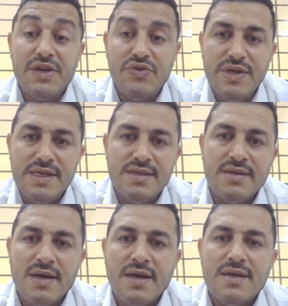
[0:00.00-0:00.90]

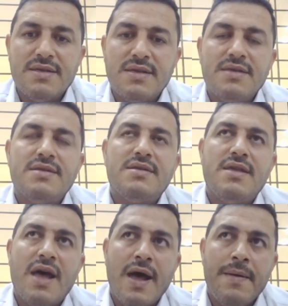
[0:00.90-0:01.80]
decreased since
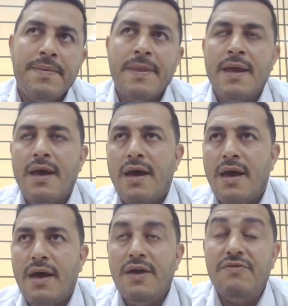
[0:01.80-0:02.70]
the
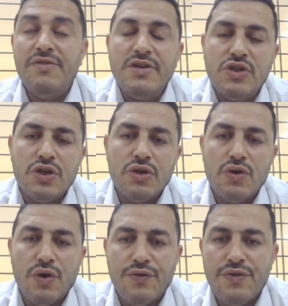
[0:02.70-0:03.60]

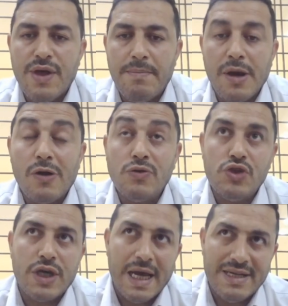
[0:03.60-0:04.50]
invention of the
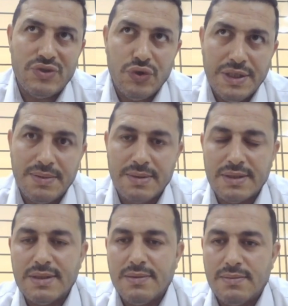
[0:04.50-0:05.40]
biological
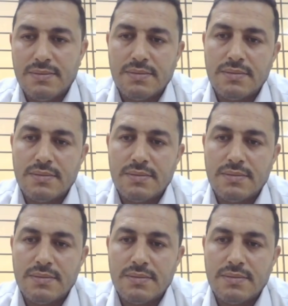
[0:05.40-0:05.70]
treatments.